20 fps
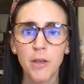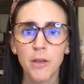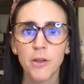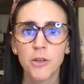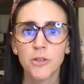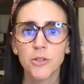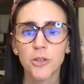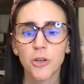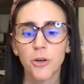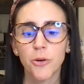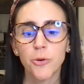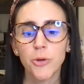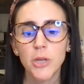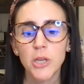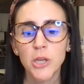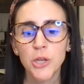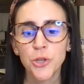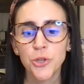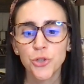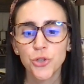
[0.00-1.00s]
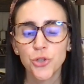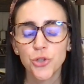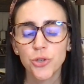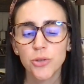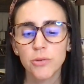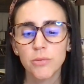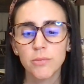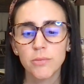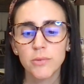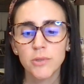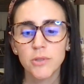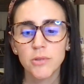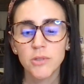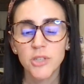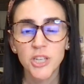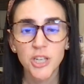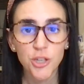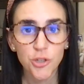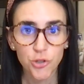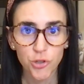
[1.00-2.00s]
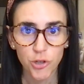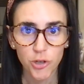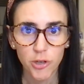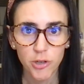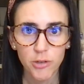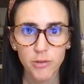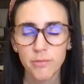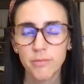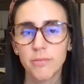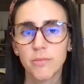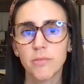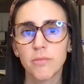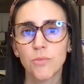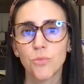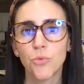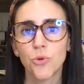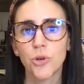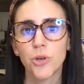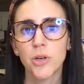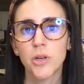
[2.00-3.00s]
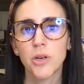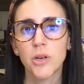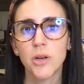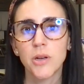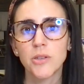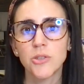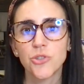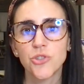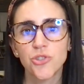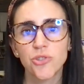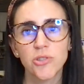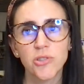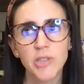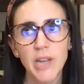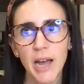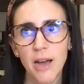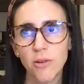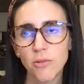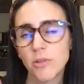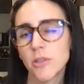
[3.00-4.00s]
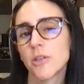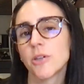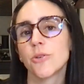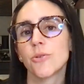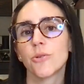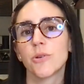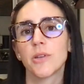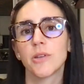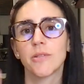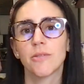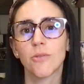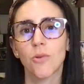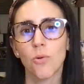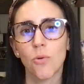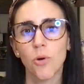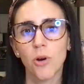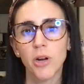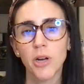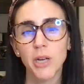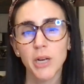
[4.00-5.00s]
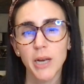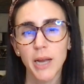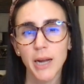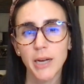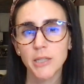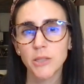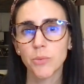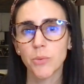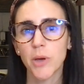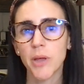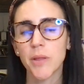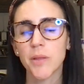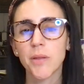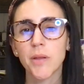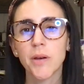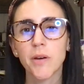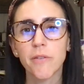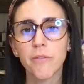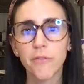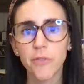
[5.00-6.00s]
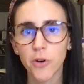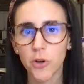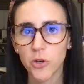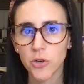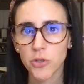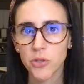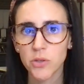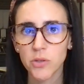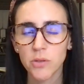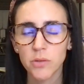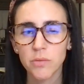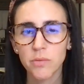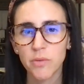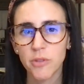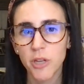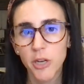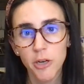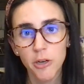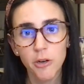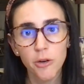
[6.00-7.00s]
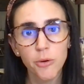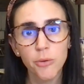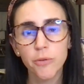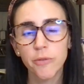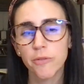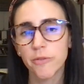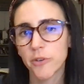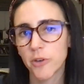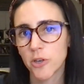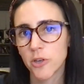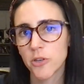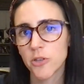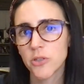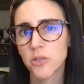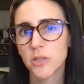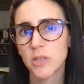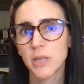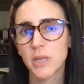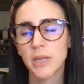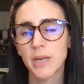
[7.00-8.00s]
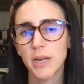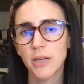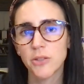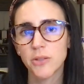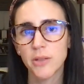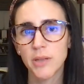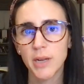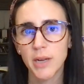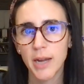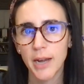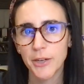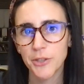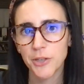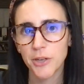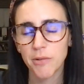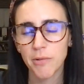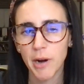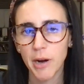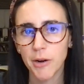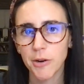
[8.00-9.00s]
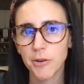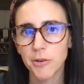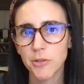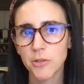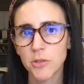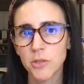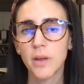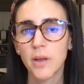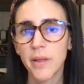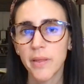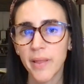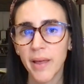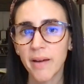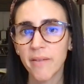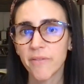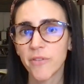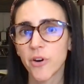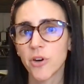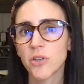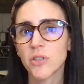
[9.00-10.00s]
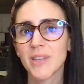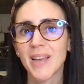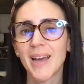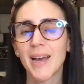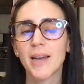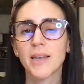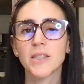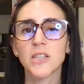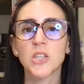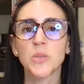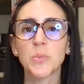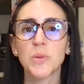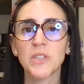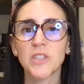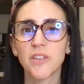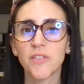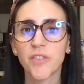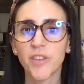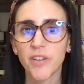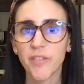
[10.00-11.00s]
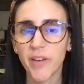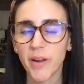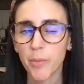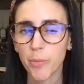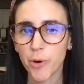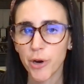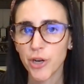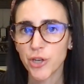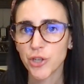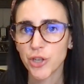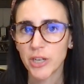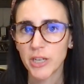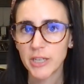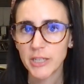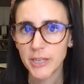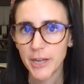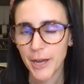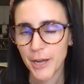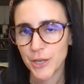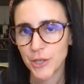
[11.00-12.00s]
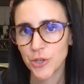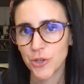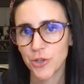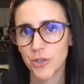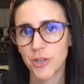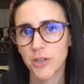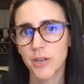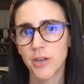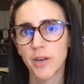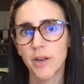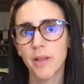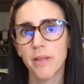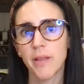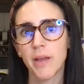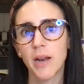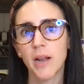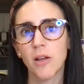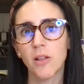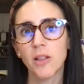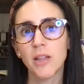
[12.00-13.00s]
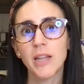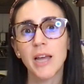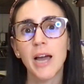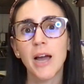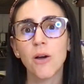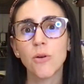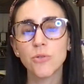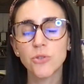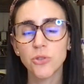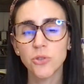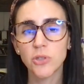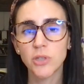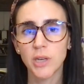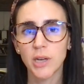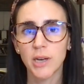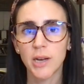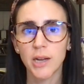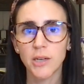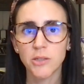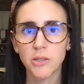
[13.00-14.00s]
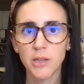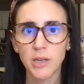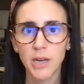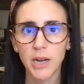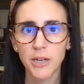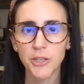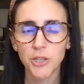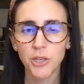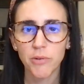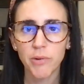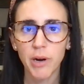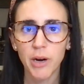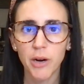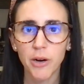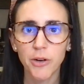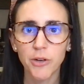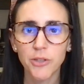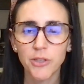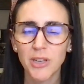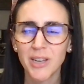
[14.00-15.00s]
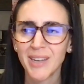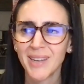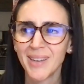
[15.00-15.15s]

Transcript: So each teacher would download or connect with a verse, their own verse to connect to the Akashic Records. And that verse has a specific vibration and intention that allows you to connect to the Akashic Records.